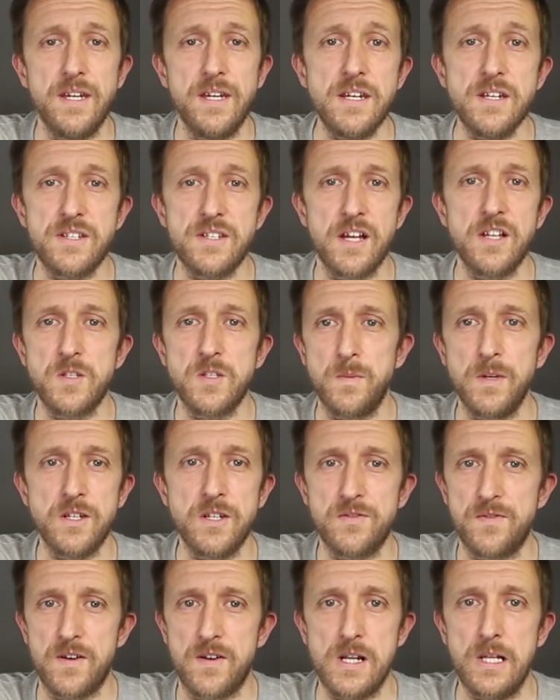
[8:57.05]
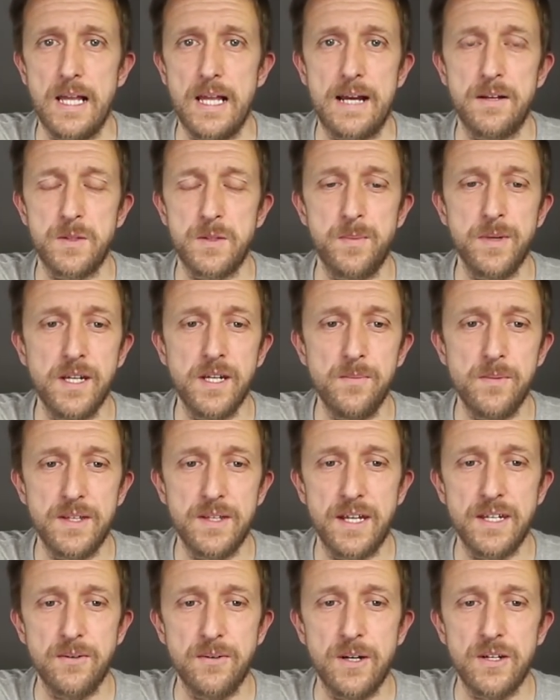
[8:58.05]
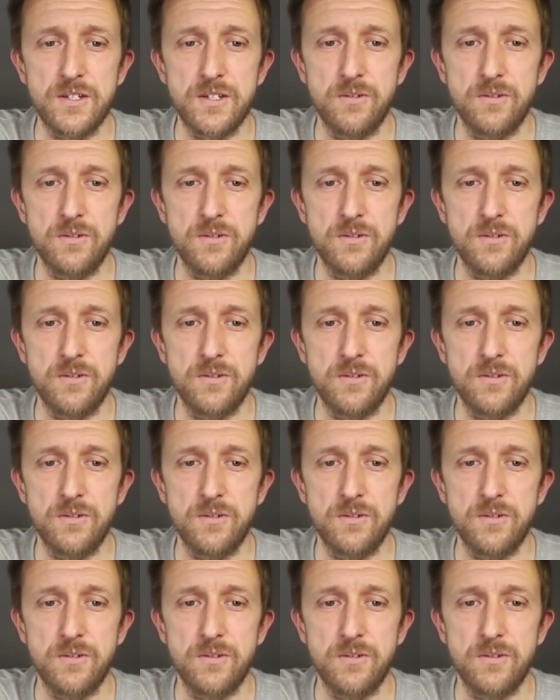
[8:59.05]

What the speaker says: he sends me is very loud to begin with anyway,